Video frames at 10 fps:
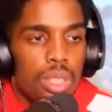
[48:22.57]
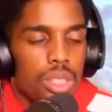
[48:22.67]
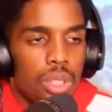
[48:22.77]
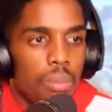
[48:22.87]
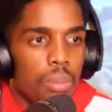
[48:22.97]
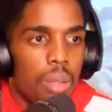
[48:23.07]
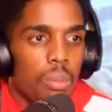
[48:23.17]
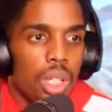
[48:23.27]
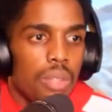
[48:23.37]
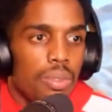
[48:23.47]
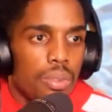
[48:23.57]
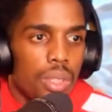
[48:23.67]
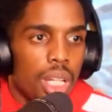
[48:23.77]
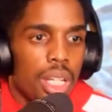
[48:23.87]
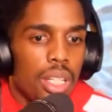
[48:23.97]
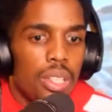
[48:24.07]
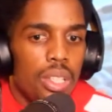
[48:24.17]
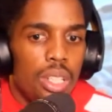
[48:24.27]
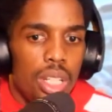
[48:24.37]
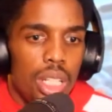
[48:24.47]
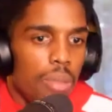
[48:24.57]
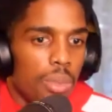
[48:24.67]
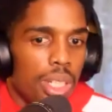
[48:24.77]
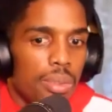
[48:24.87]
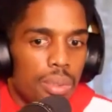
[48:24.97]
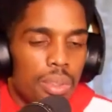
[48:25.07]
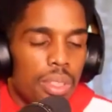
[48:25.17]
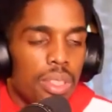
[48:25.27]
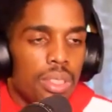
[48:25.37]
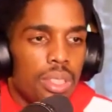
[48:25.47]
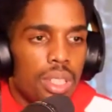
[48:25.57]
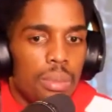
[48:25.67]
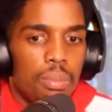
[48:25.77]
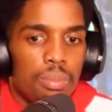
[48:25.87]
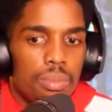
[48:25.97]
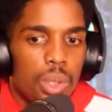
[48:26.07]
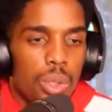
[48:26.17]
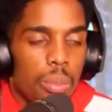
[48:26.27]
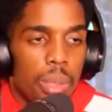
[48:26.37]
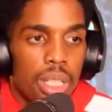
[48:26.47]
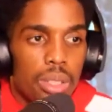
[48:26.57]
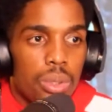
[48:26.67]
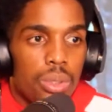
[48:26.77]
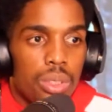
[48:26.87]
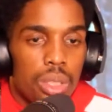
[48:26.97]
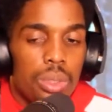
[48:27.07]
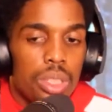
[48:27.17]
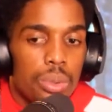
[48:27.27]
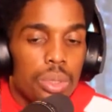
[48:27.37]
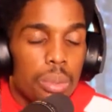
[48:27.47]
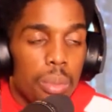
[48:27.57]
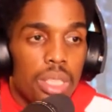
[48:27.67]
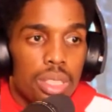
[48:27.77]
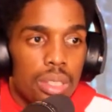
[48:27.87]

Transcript: So I'm I'm grateful for that, and I'm grateful for um, going to Baku. It was it was amazing.